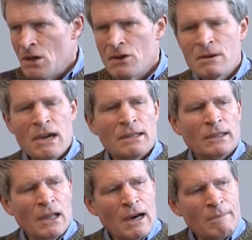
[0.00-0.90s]
you can't
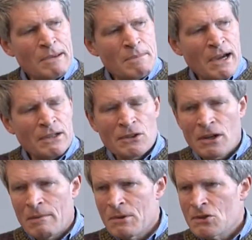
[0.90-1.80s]
lobby back to the
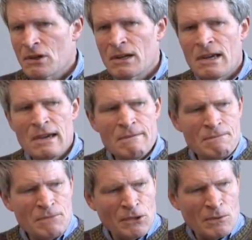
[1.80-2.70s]
government trying to
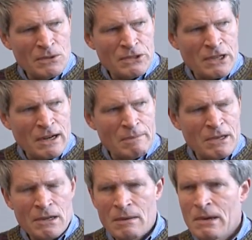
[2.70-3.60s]
influence the
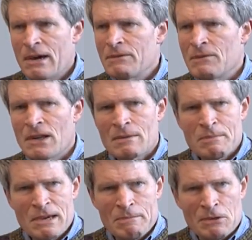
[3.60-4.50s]
government on behalf of other
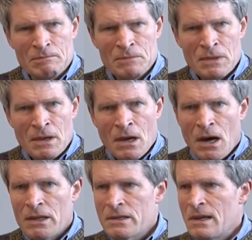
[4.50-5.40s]
people
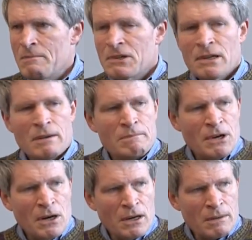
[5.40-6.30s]
on the same particular
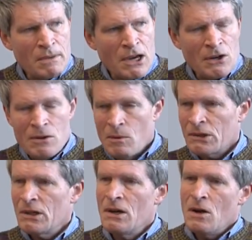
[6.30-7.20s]
party matter you
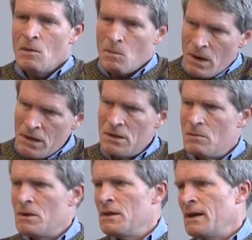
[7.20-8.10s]
worked on when you
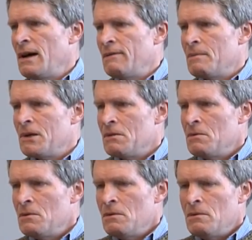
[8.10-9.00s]
were in the government.
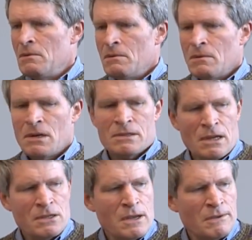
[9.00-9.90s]
That's
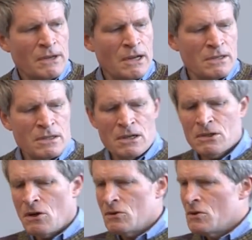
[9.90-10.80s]
18 United
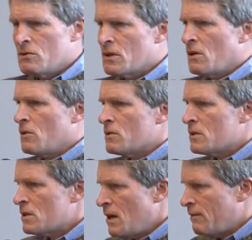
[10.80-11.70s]
States Code
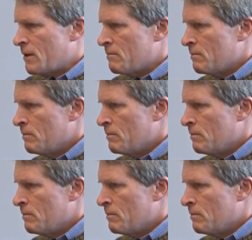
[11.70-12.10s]
207.